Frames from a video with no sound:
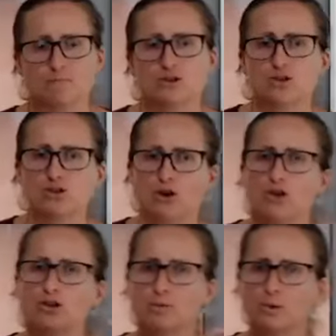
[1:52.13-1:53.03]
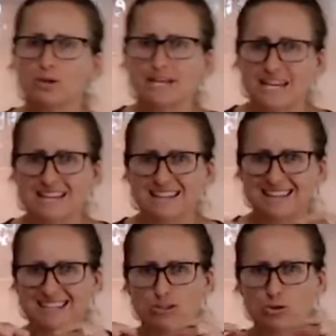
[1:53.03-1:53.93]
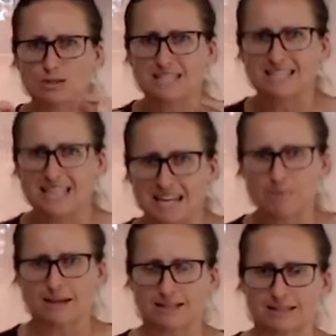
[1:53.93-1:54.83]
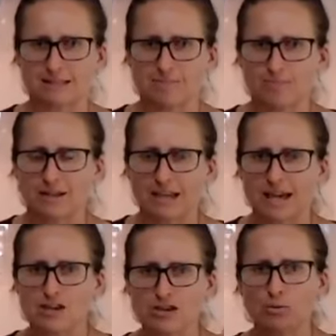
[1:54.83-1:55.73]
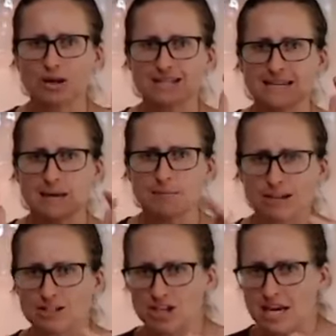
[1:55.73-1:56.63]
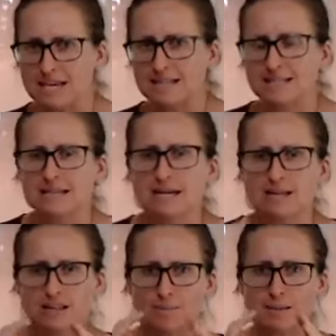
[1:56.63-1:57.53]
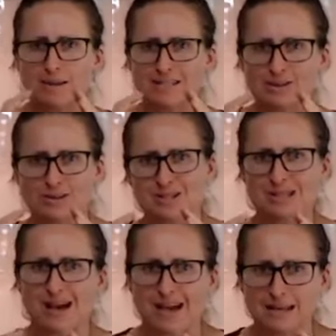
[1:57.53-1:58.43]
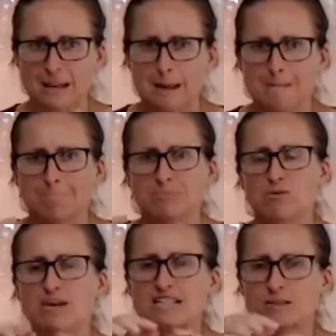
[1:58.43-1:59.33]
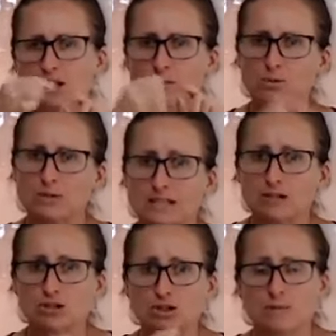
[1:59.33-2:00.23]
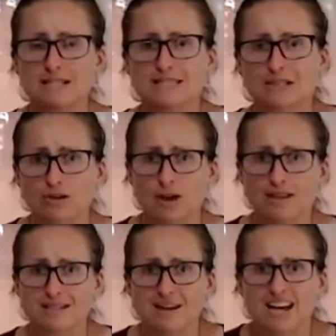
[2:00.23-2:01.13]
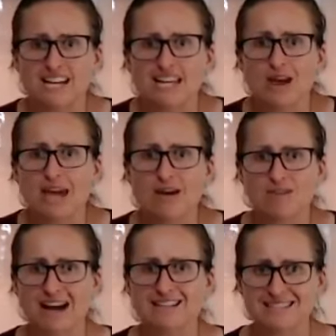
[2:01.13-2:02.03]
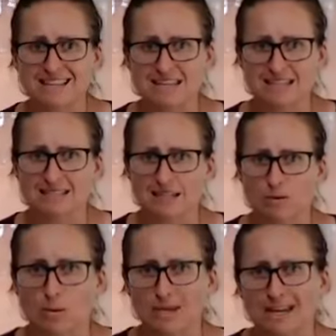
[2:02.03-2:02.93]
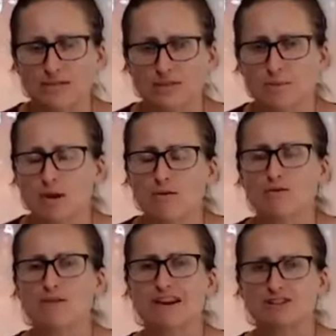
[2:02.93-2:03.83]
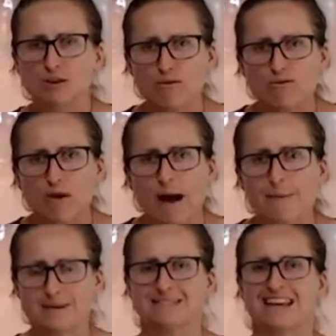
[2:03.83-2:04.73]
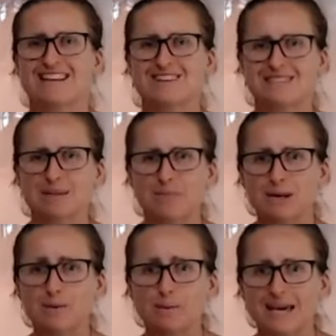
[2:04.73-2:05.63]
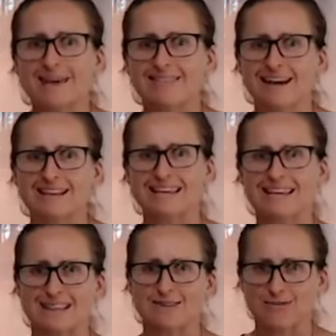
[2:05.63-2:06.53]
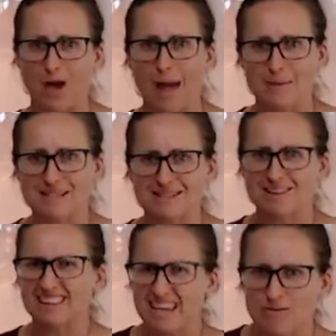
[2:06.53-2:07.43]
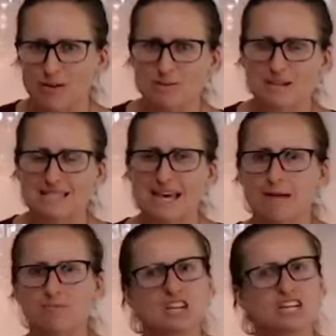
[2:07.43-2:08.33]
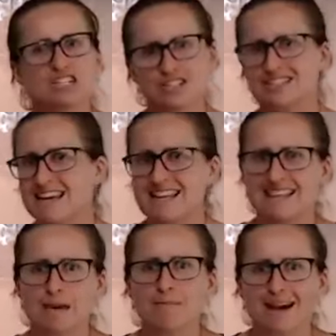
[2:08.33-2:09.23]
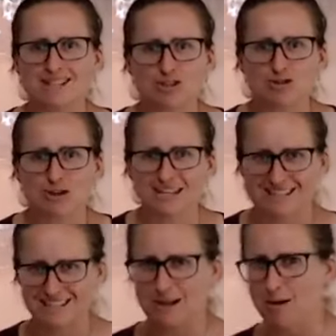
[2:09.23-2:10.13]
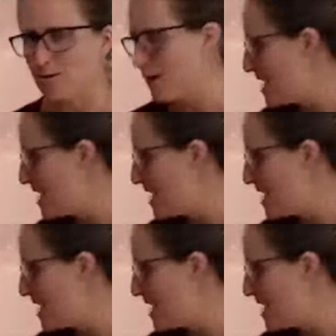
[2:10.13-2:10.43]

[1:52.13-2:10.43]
So don't put in the little skinny bits. Okay, you know what I'm saying by cheeks? The big bits on the side. The reason we don't put the little two bits in on either side, they have huskiness in it. cut them off, they've actually got fibers, and somebody will be unlucky and get the fibers. So leave those bits out. Just eat them as a treat to yourself.